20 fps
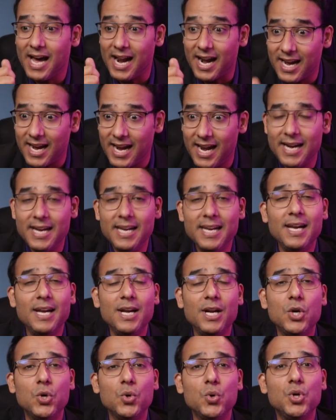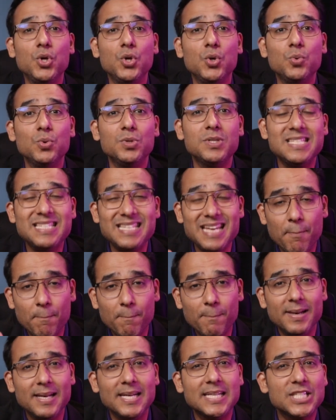ready to use
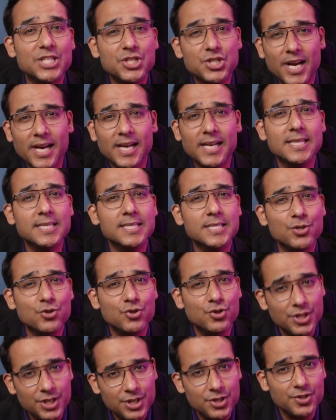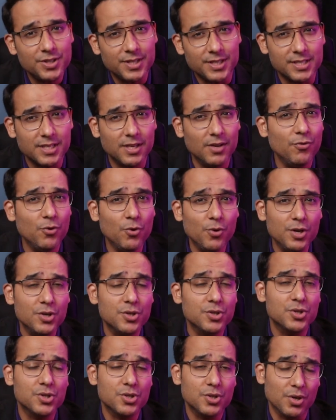templates, checklists and cheat sheets. If you
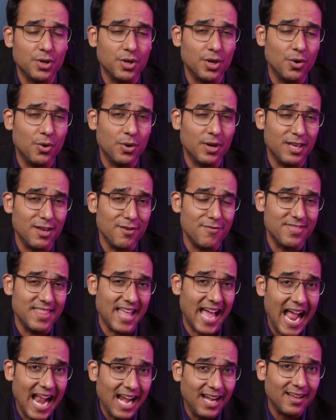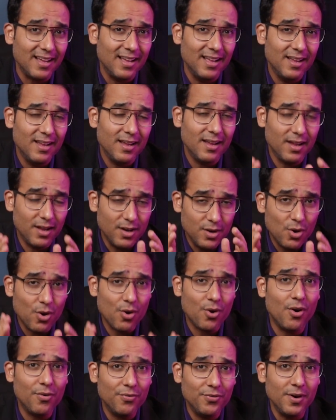can, you know, give that in
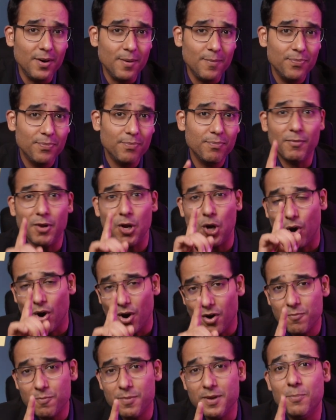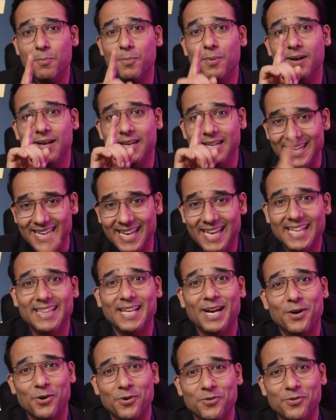your offer, lot of people take that